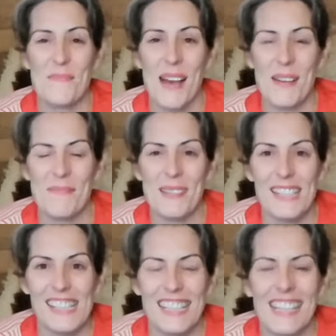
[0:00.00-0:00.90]

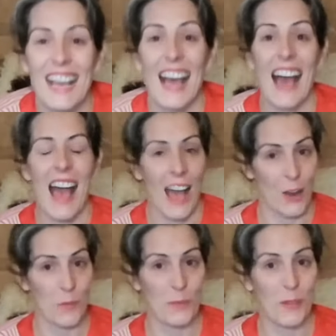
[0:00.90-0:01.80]
Babbers.
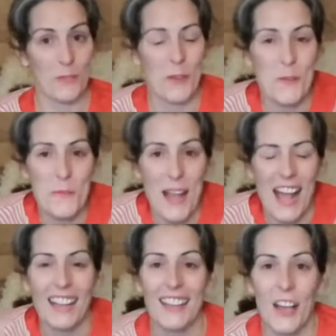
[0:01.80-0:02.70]
Hope you're all
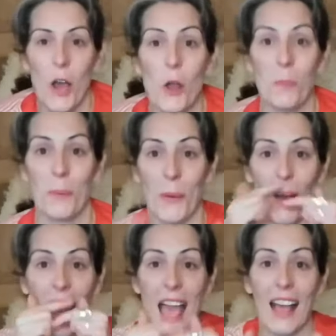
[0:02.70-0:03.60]
well. Hope you're
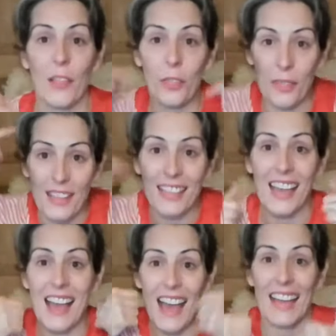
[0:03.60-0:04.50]
healthy
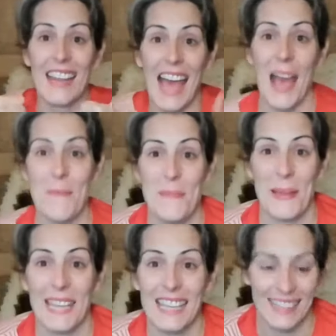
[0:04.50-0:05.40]
and
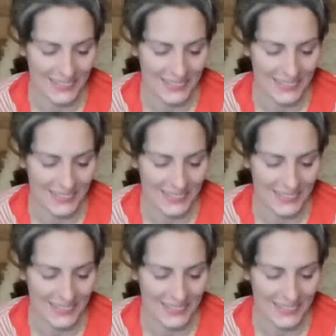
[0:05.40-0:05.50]
happy.